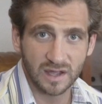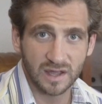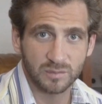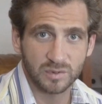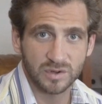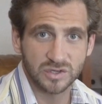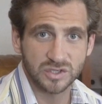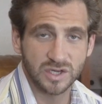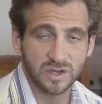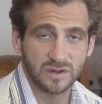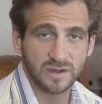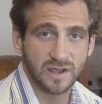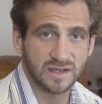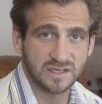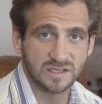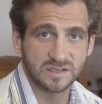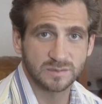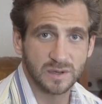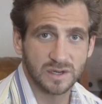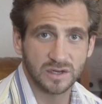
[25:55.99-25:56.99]
I appreciate you
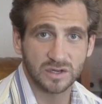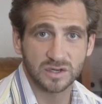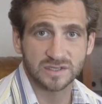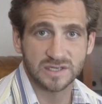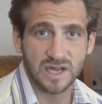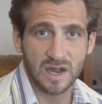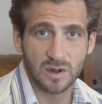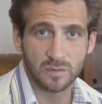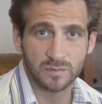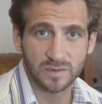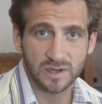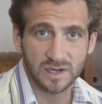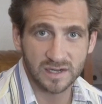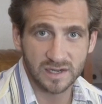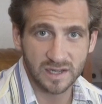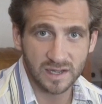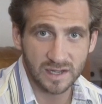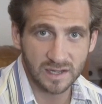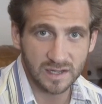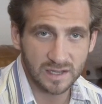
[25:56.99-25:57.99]
guys spending your time with me
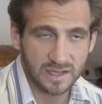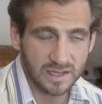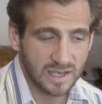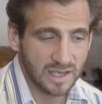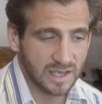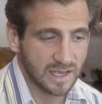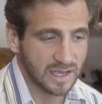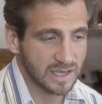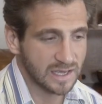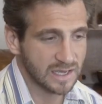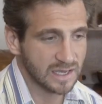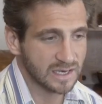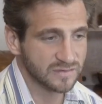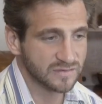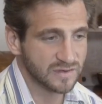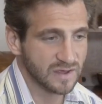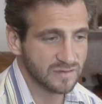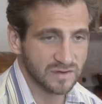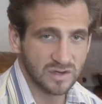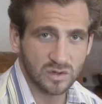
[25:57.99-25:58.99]
today, and
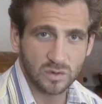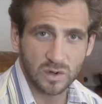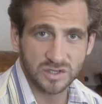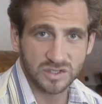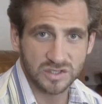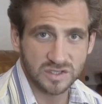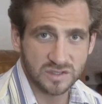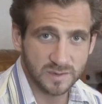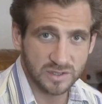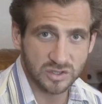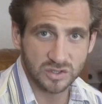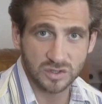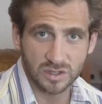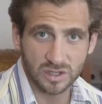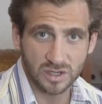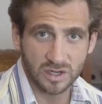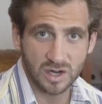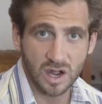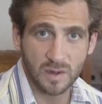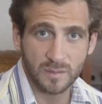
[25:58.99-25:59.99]
if you have any questions, make sure
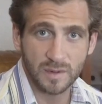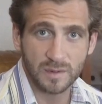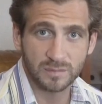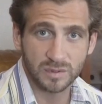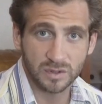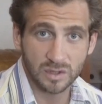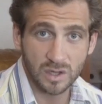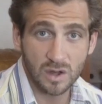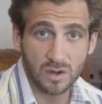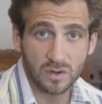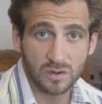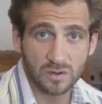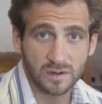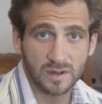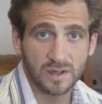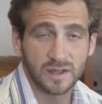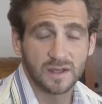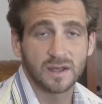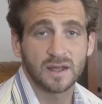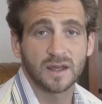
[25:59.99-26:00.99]
to comment below.
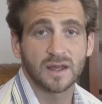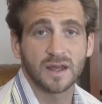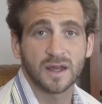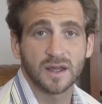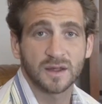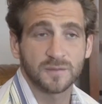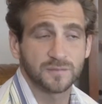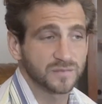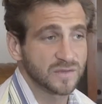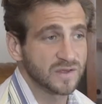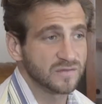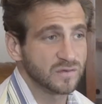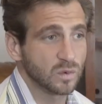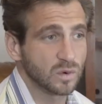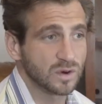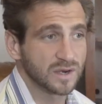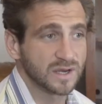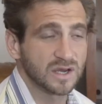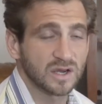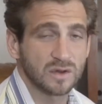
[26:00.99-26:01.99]
And if you
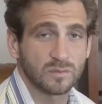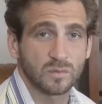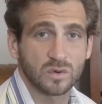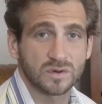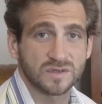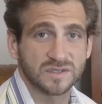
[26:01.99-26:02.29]
want to hear more